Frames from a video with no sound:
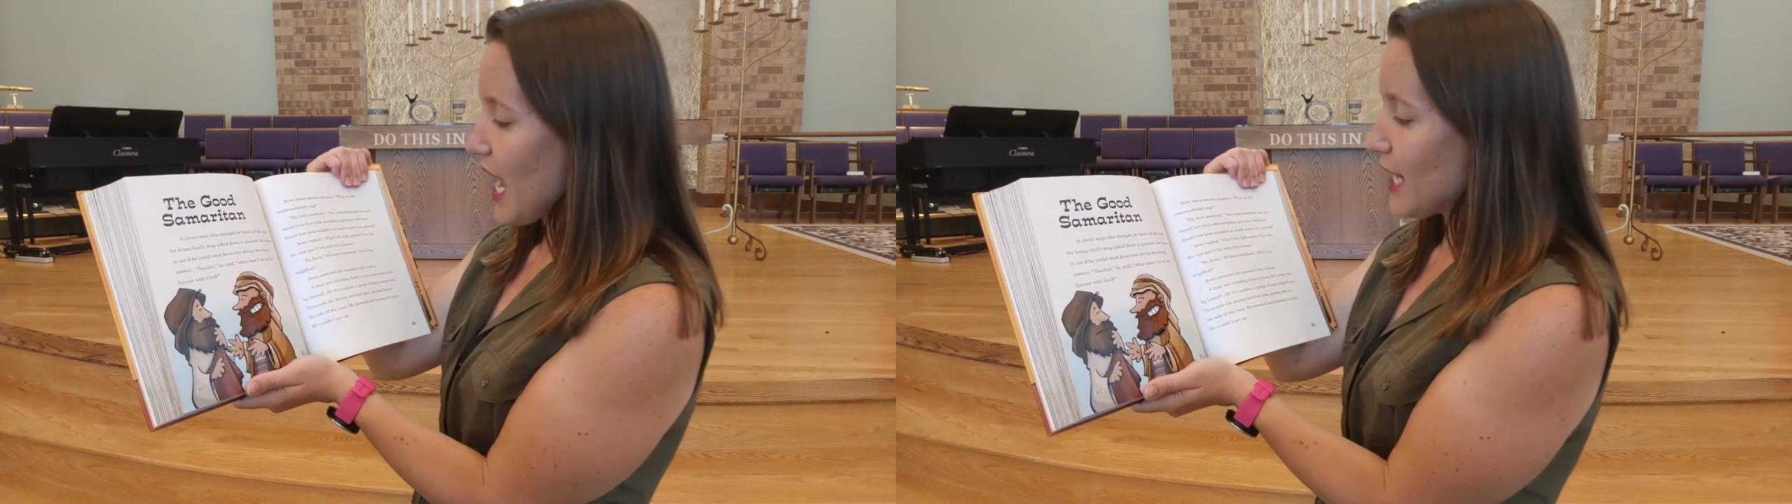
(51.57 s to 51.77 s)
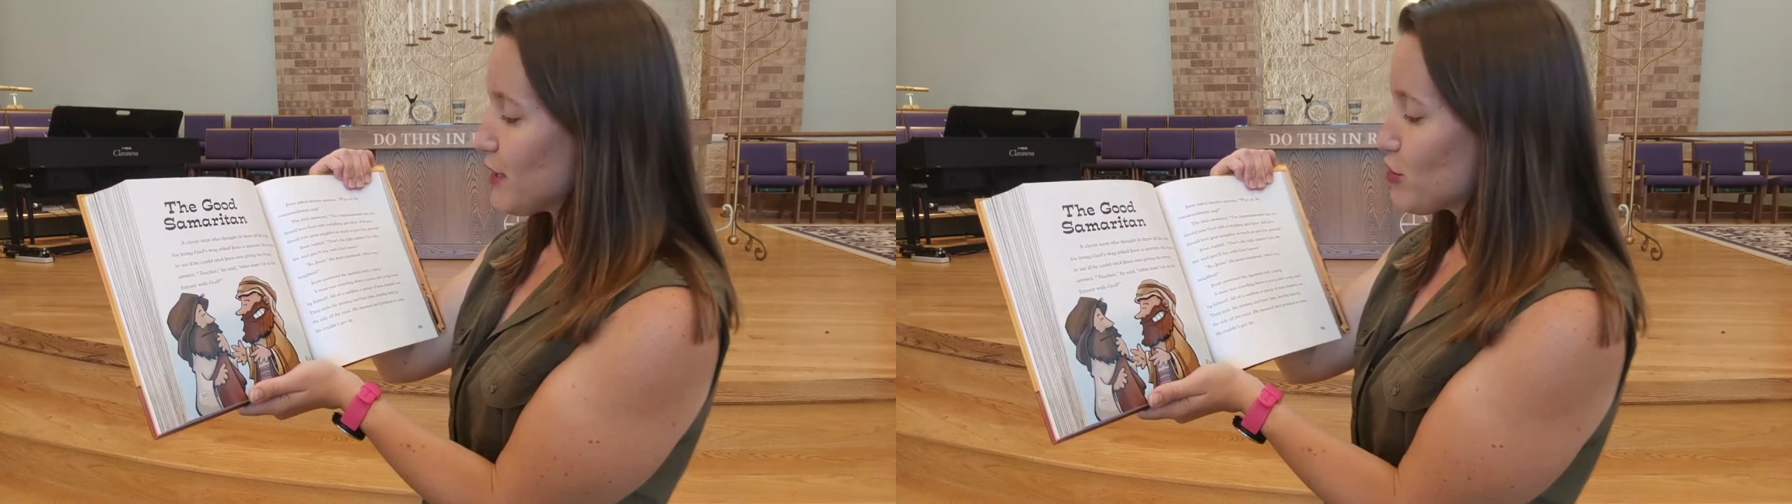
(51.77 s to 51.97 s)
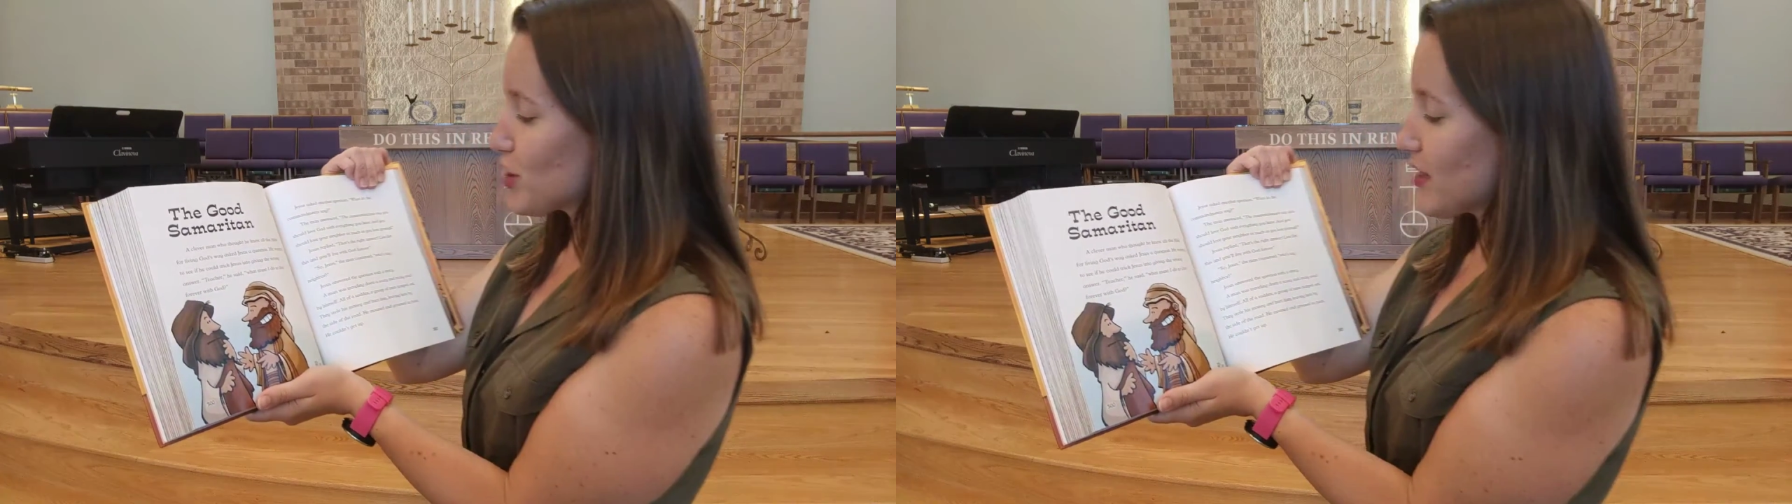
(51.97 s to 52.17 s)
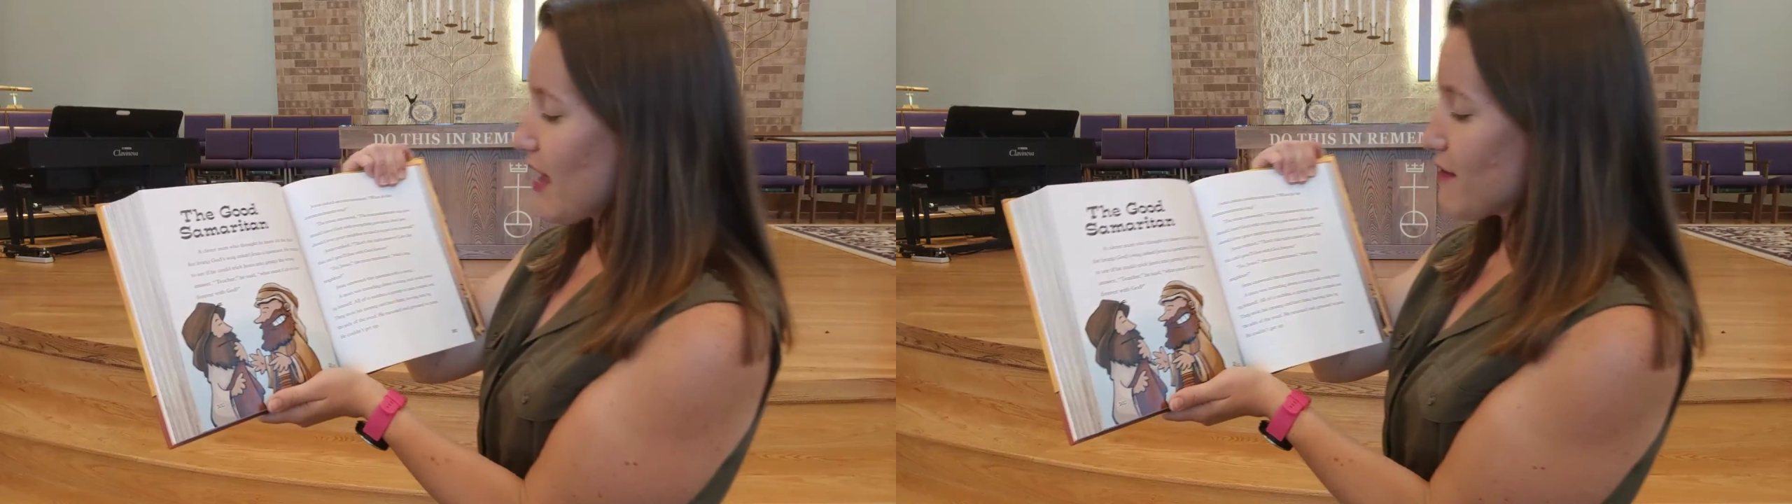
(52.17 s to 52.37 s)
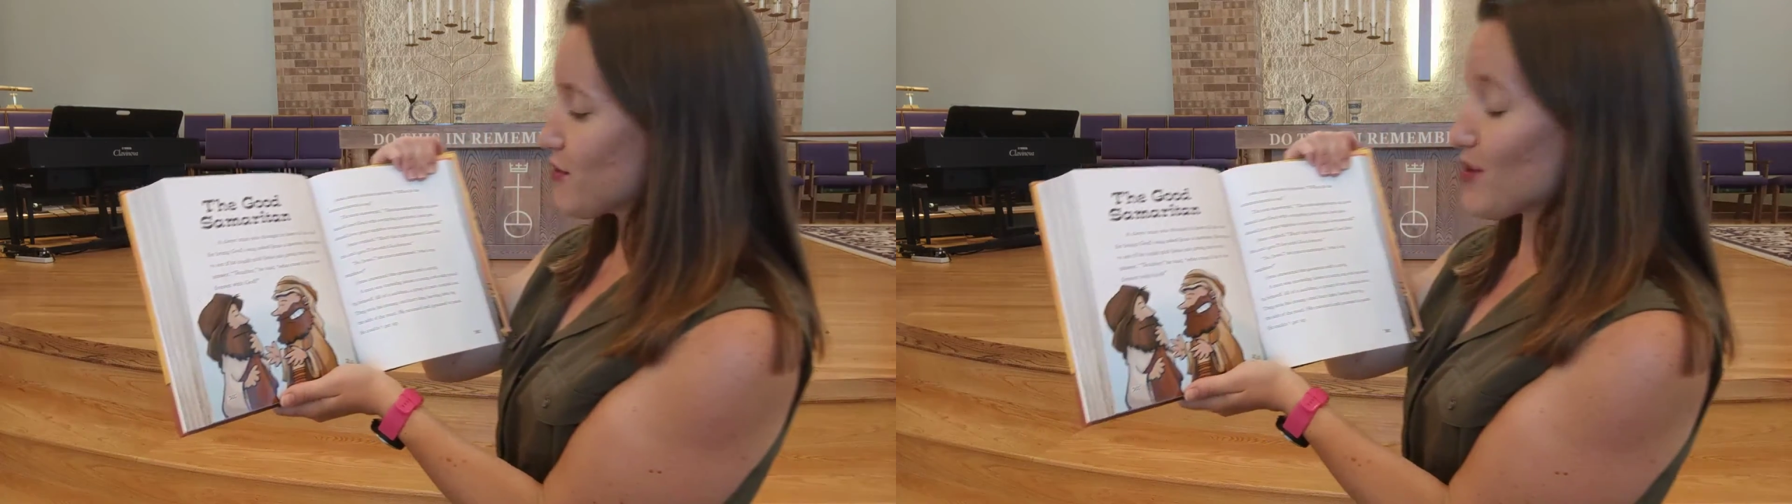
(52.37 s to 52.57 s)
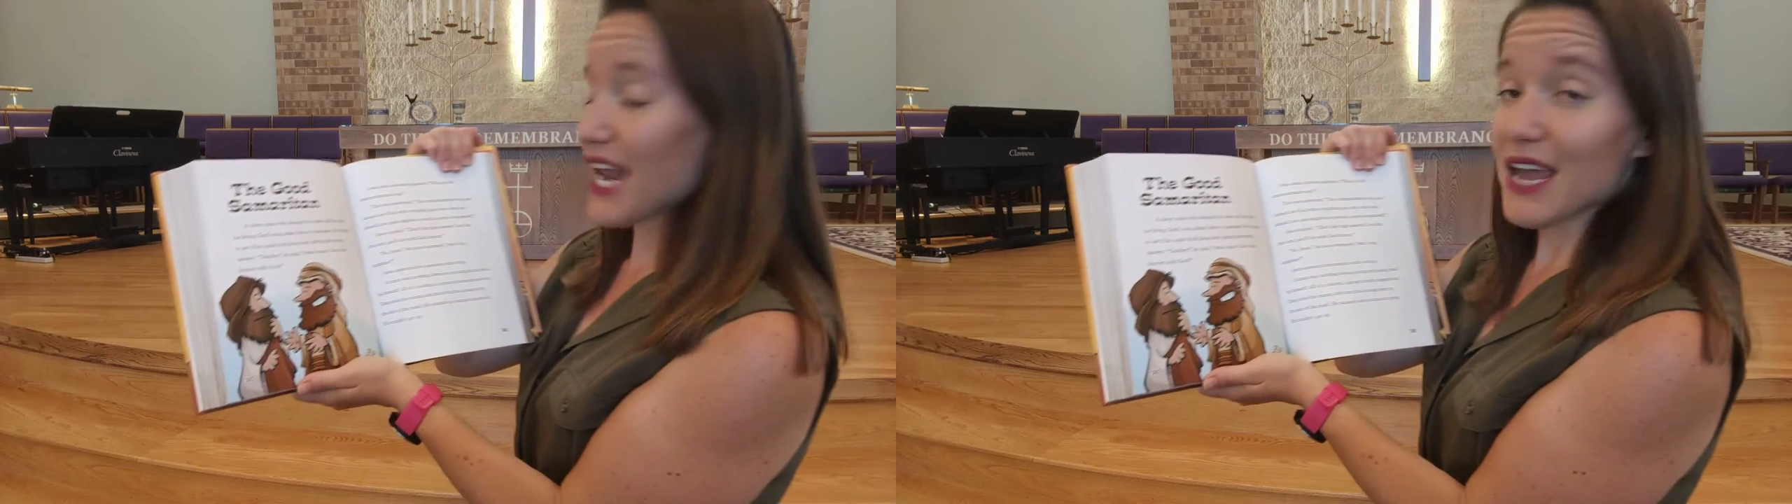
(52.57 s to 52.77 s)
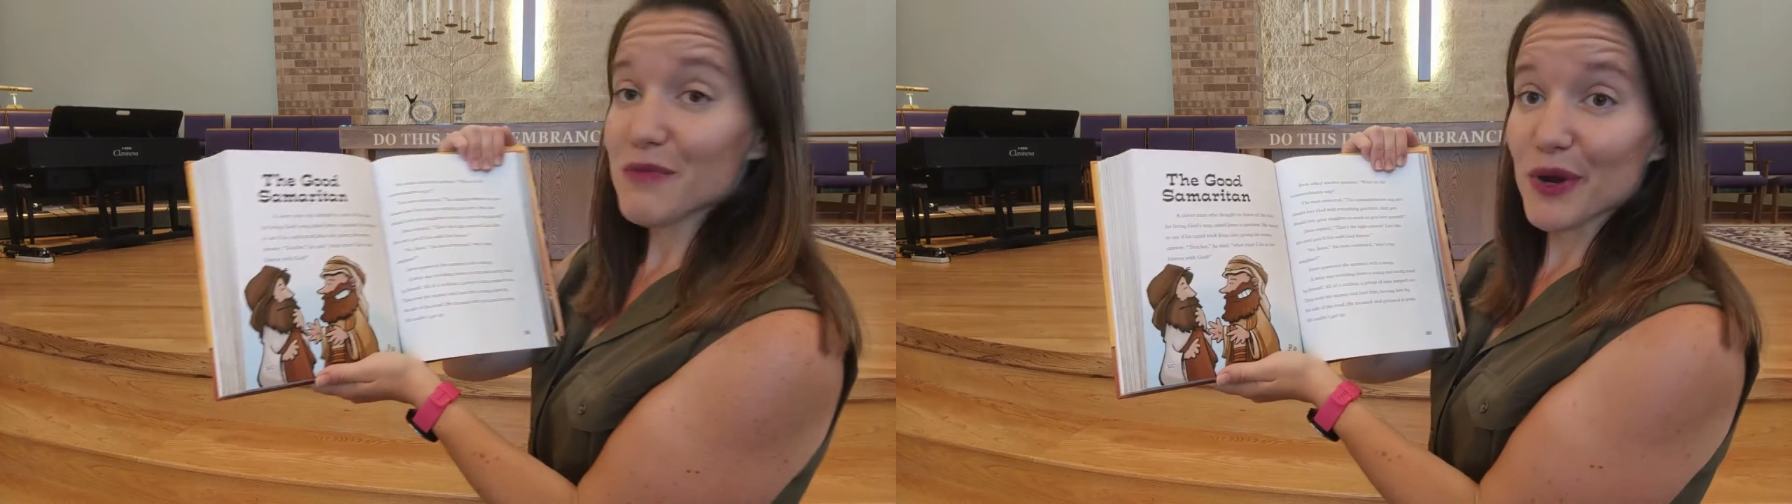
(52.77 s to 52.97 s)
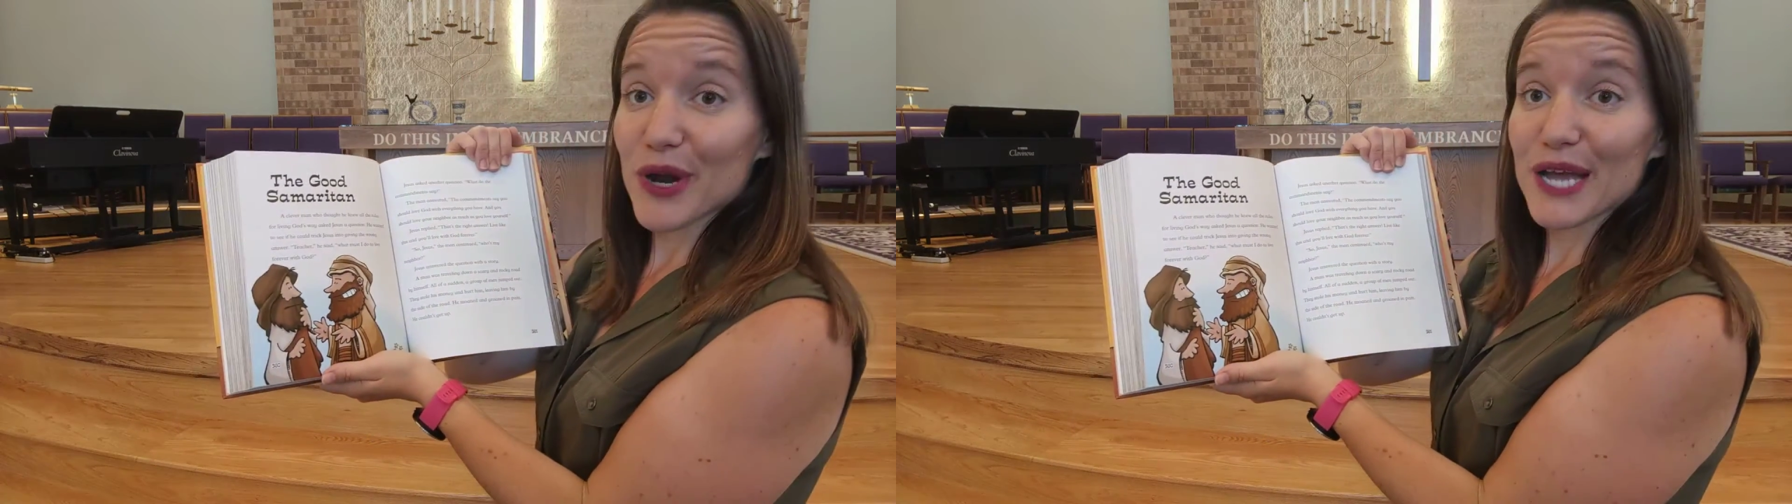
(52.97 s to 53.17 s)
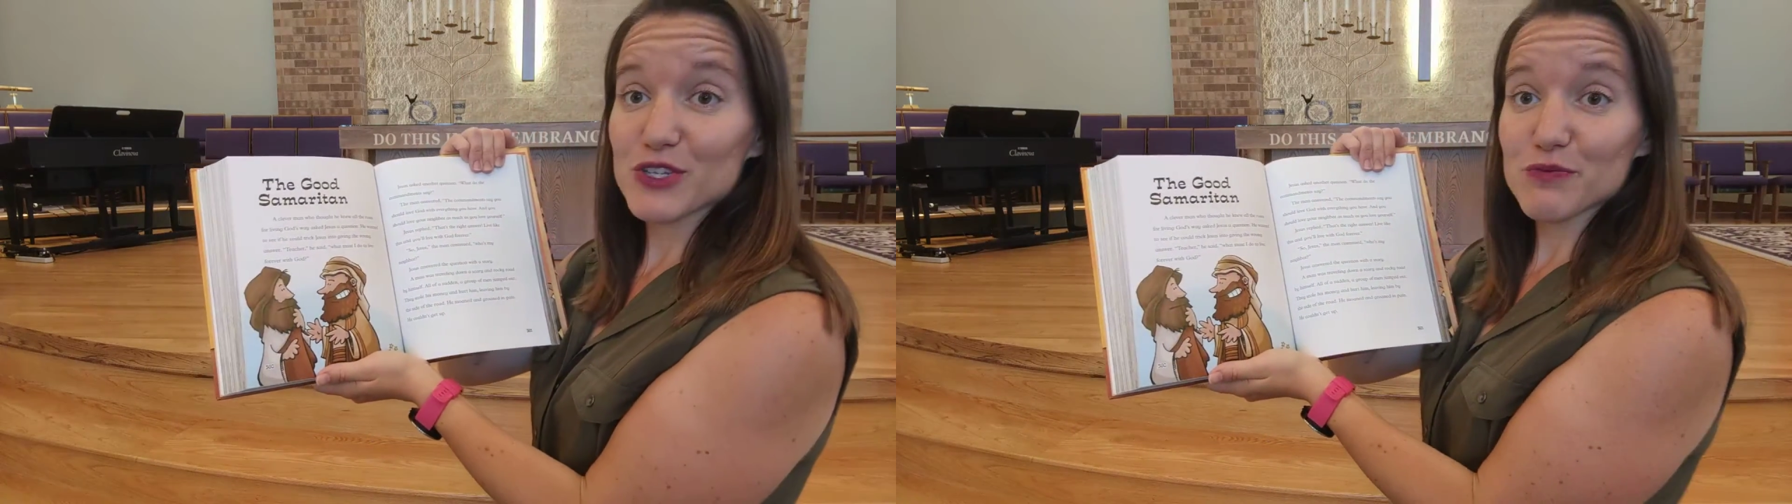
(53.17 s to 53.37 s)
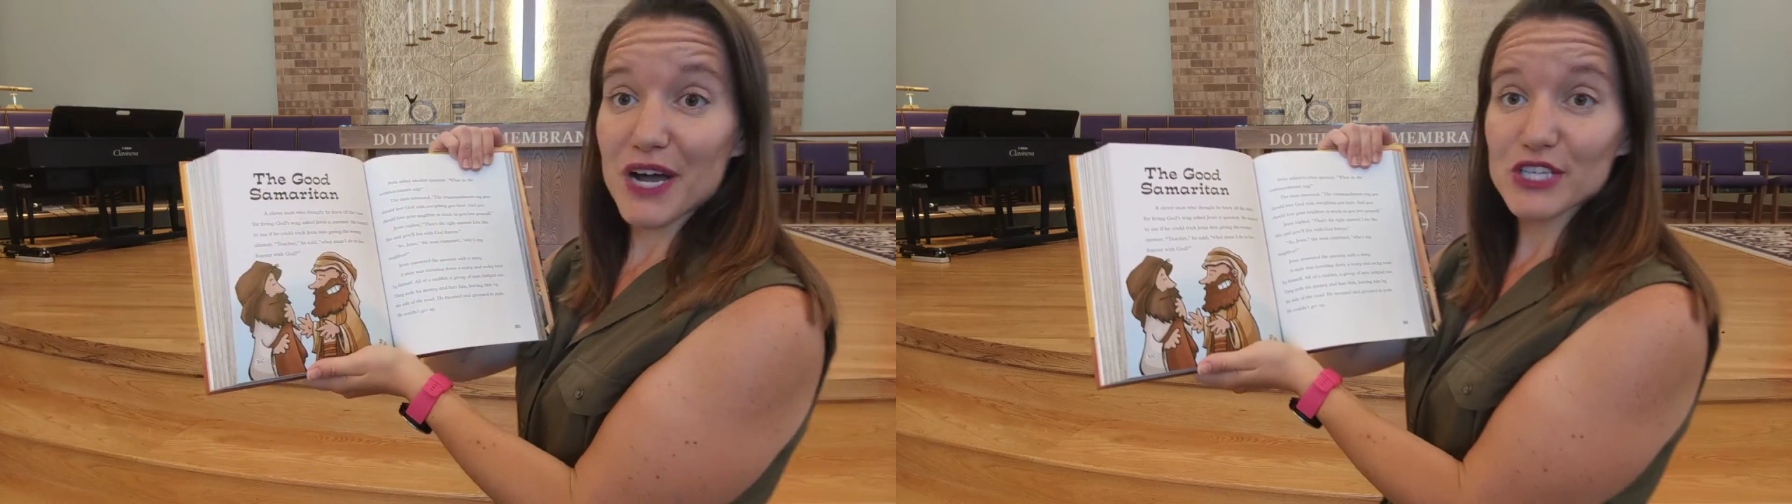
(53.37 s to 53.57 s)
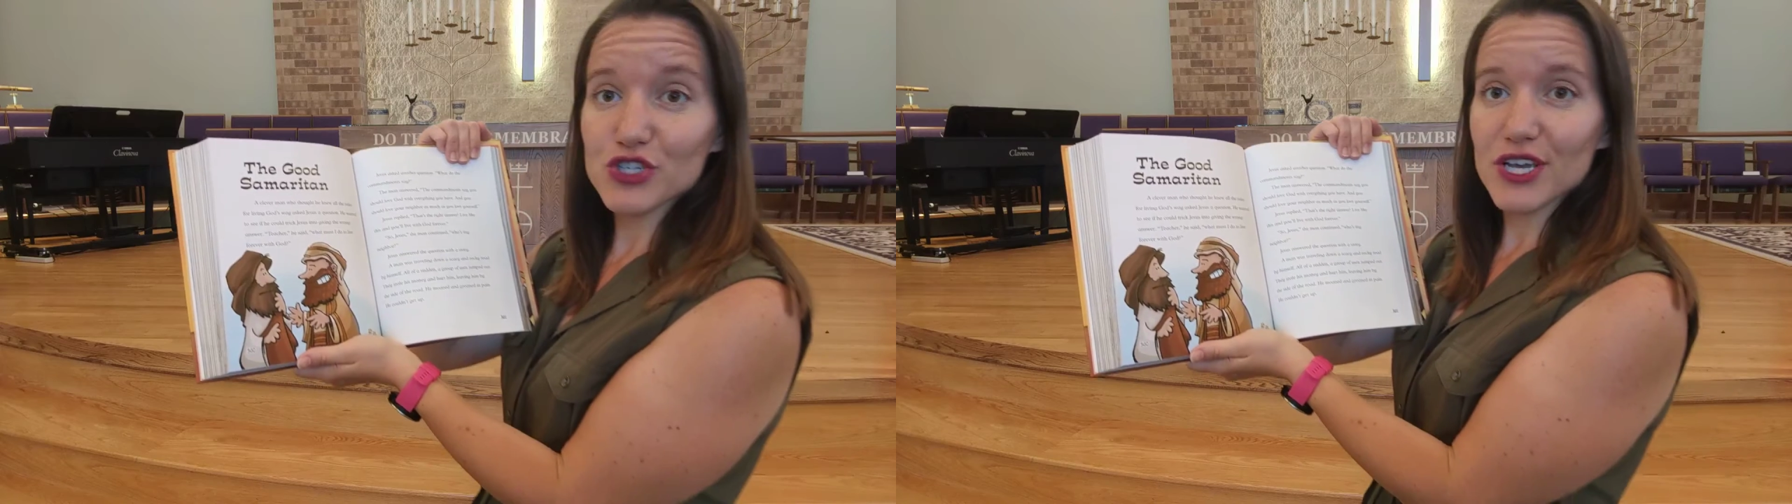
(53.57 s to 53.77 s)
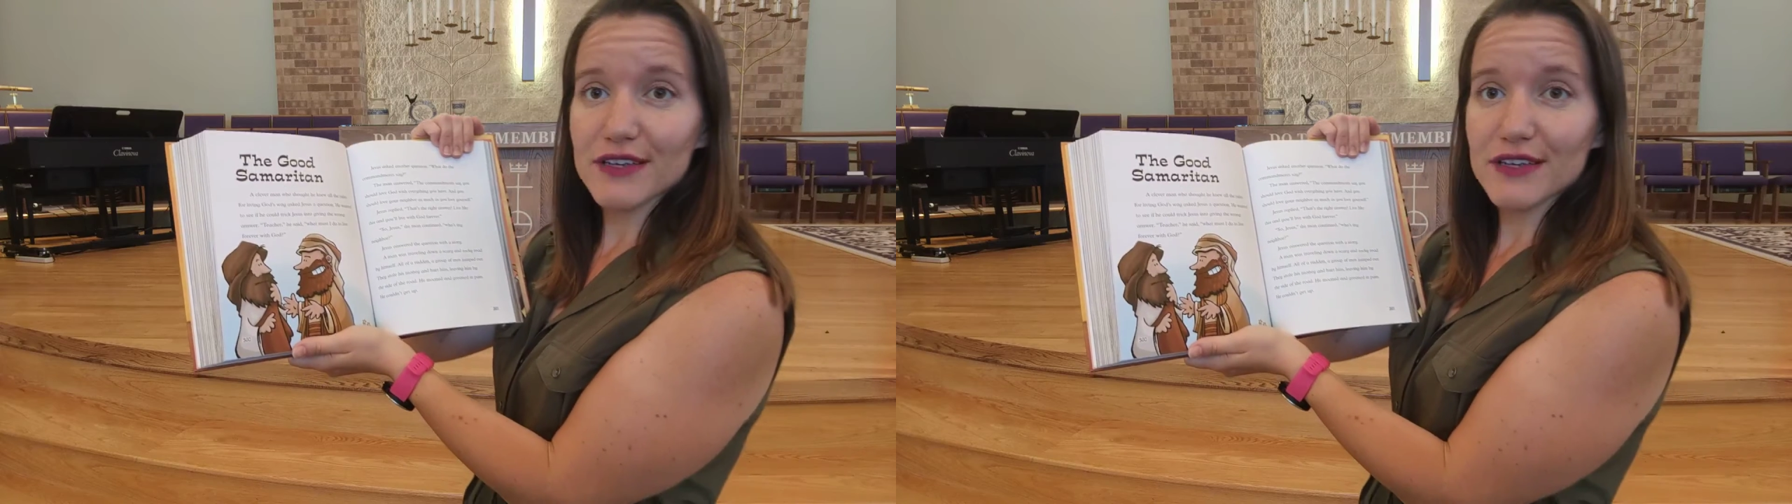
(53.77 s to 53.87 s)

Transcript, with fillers: and you should love your neighbor as much